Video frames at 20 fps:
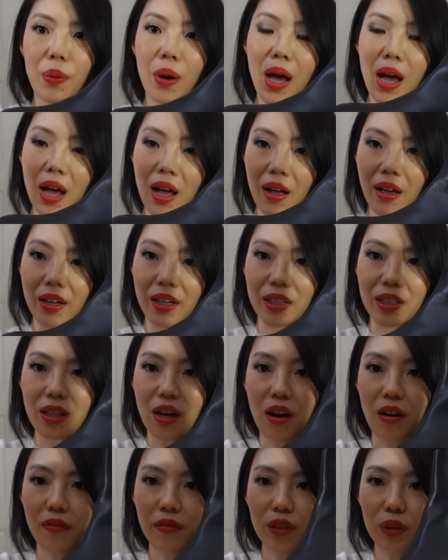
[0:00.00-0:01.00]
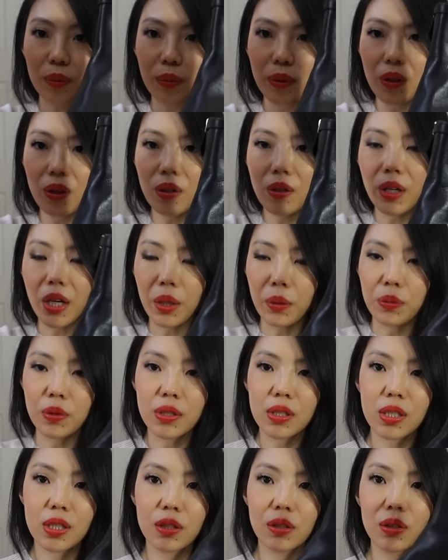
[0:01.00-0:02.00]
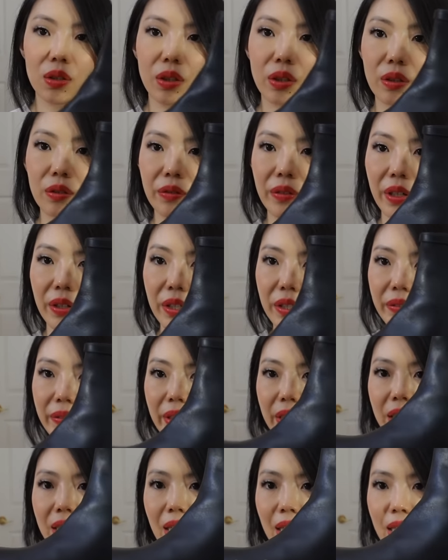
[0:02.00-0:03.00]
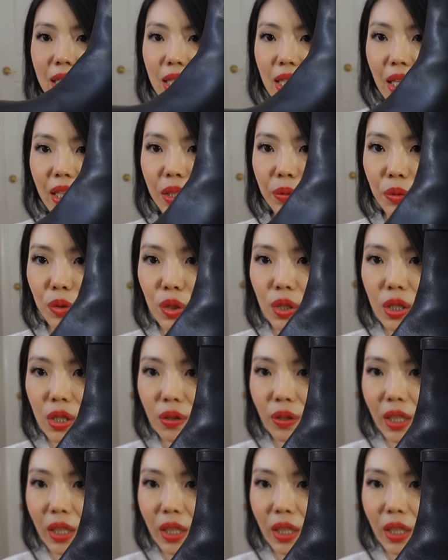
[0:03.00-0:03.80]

well and it's comfortable, it will still look very, very nice and it will still